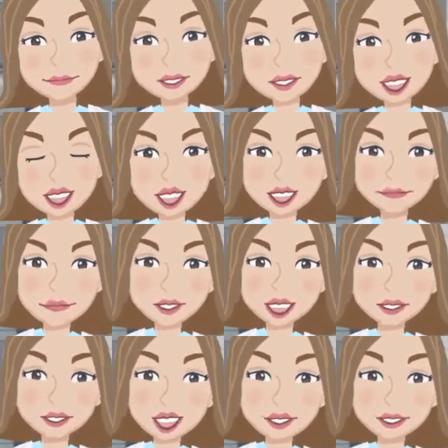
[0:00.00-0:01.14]
Due to the effect
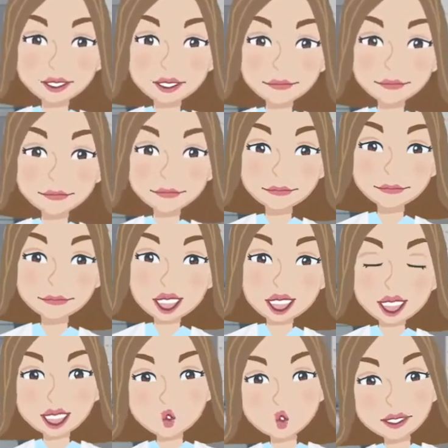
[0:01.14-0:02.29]
of temperature,
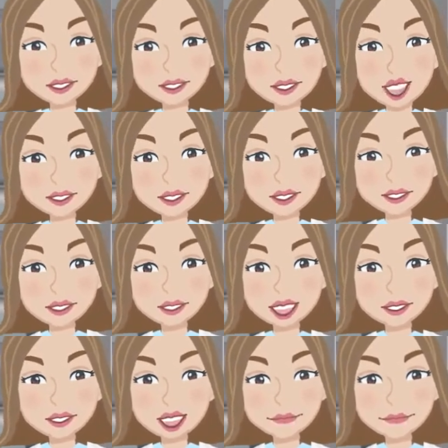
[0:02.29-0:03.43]
volume, or cell
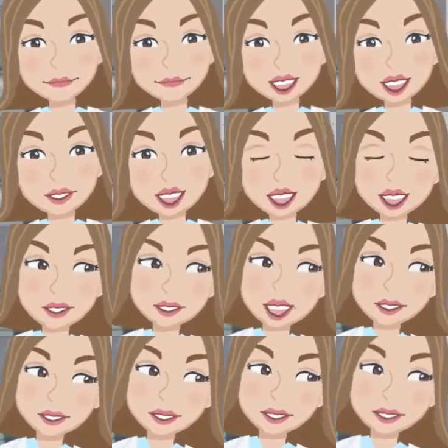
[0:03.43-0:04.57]
concentration, it may be
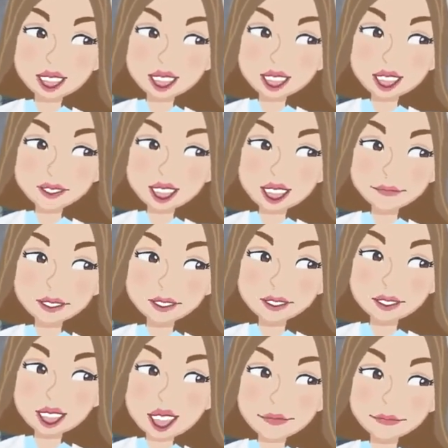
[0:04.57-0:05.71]
best to stain your cells for
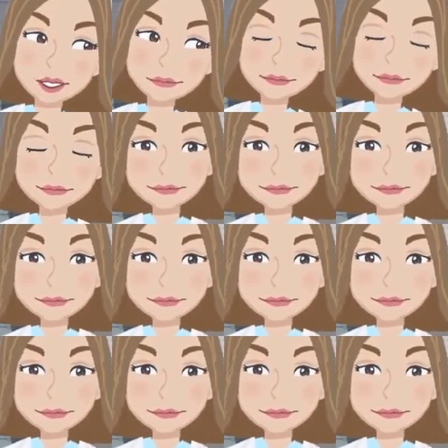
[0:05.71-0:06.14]
longer.